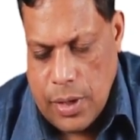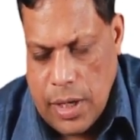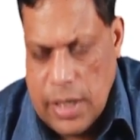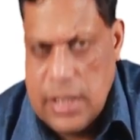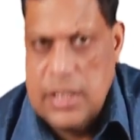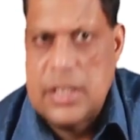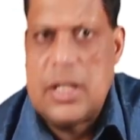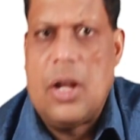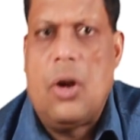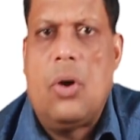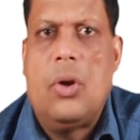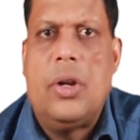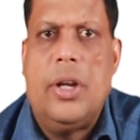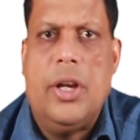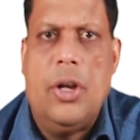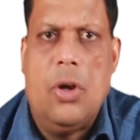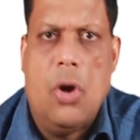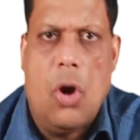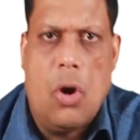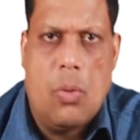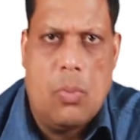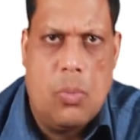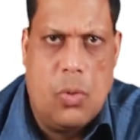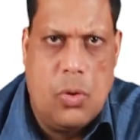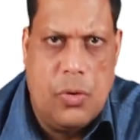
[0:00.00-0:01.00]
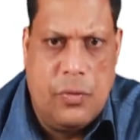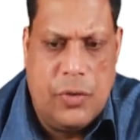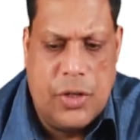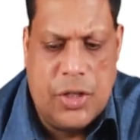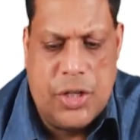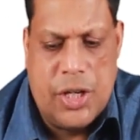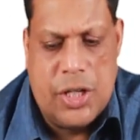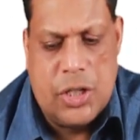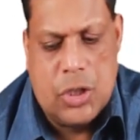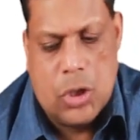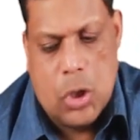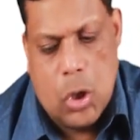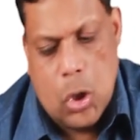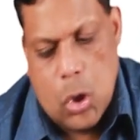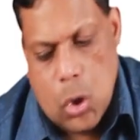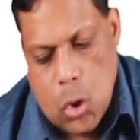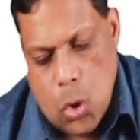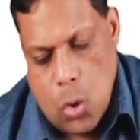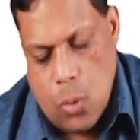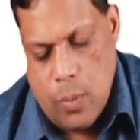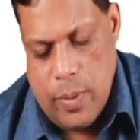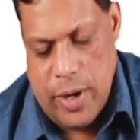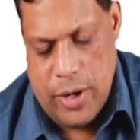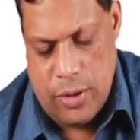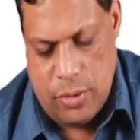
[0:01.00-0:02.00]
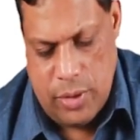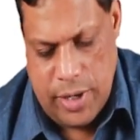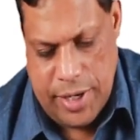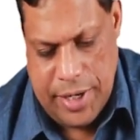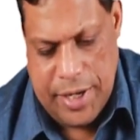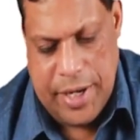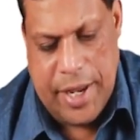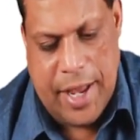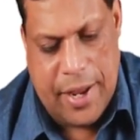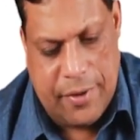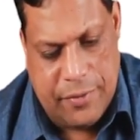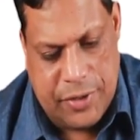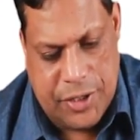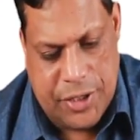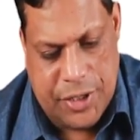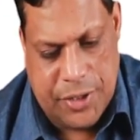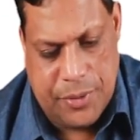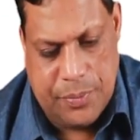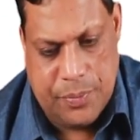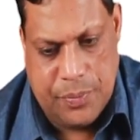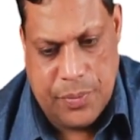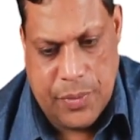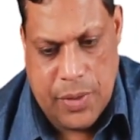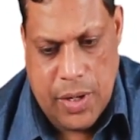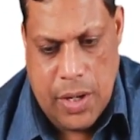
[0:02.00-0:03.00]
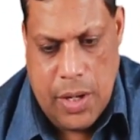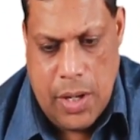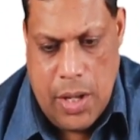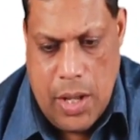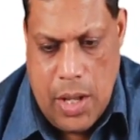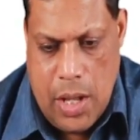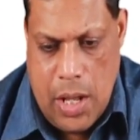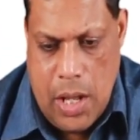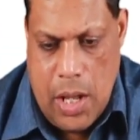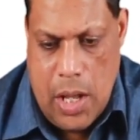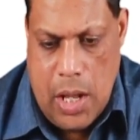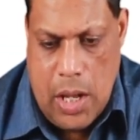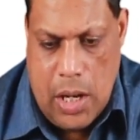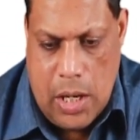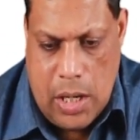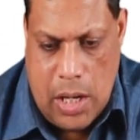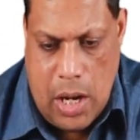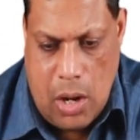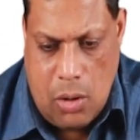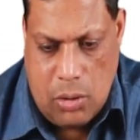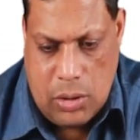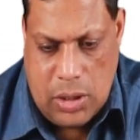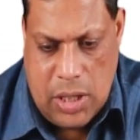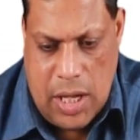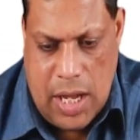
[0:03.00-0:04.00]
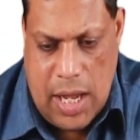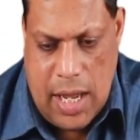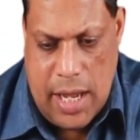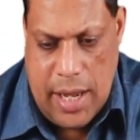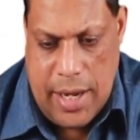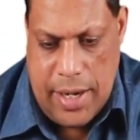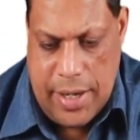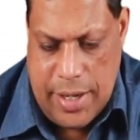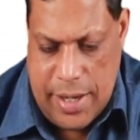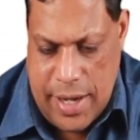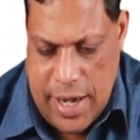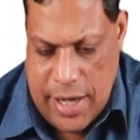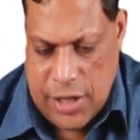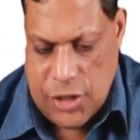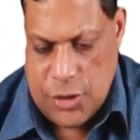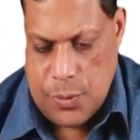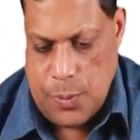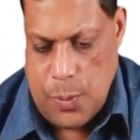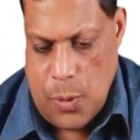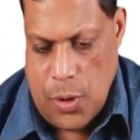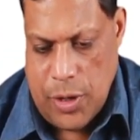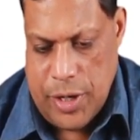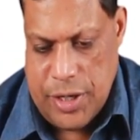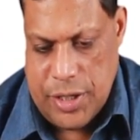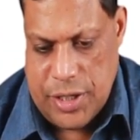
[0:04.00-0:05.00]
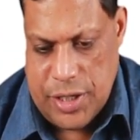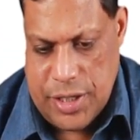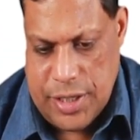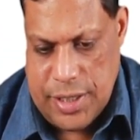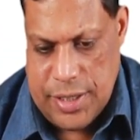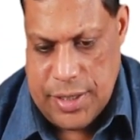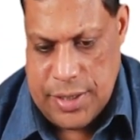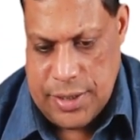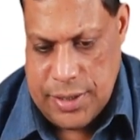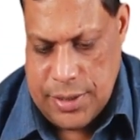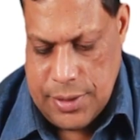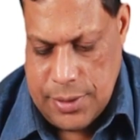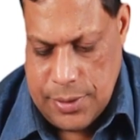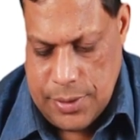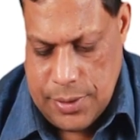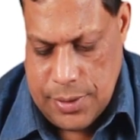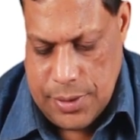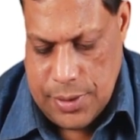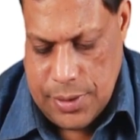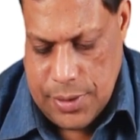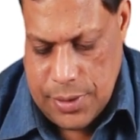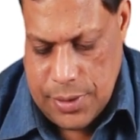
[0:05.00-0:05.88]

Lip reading: It is the only long bone which has no medullary cavity. Now the next point is,